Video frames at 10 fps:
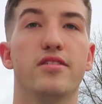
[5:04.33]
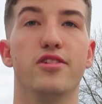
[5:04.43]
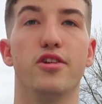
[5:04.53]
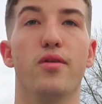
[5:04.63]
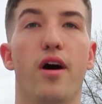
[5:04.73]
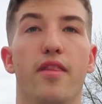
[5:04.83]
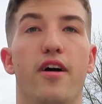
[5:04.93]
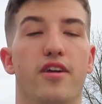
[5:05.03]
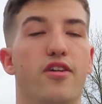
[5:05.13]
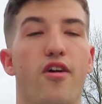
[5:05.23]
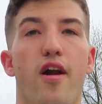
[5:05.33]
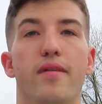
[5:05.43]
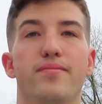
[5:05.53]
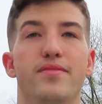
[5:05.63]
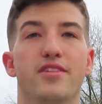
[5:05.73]
to unlock your
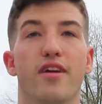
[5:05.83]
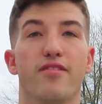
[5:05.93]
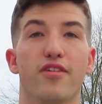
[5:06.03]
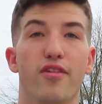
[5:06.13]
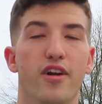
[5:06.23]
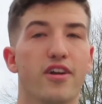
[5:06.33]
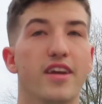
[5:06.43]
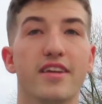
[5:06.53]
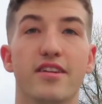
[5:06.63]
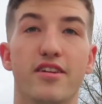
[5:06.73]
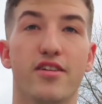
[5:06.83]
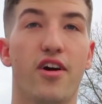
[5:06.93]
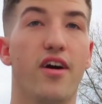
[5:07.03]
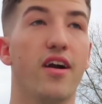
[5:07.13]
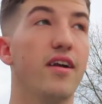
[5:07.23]
car. So if you lock your keys in your
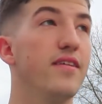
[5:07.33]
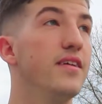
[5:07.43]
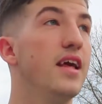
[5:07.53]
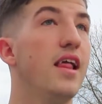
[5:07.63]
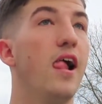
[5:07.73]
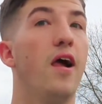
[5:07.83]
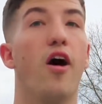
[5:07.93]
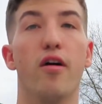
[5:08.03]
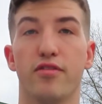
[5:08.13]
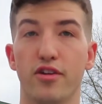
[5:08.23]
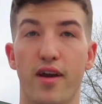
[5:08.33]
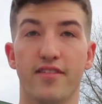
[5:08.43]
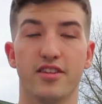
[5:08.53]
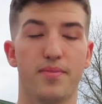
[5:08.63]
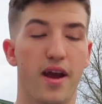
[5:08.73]
car, hopefully you have
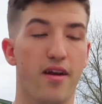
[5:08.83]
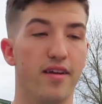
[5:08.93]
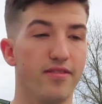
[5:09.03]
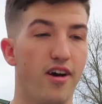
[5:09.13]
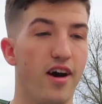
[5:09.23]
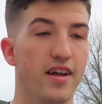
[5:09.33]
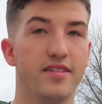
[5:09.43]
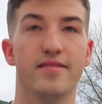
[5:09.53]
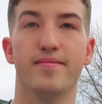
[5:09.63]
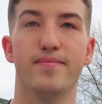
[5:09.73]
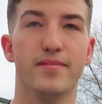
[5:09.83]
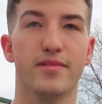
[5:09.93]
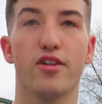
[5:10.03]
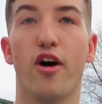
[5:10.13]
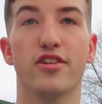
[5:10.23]
a spare. If not,
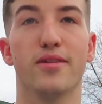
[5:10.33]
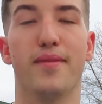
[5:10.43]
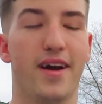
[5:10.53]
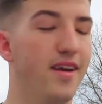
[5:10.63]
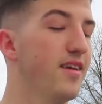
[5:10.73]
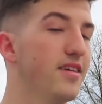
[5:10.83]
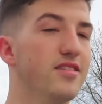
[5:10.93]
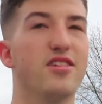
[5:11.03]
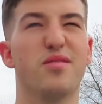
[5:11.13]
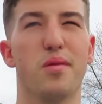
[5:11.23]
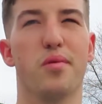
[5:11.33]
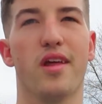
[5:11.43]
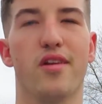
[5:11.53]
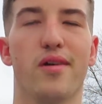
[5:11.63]
call somebody, because there's people that do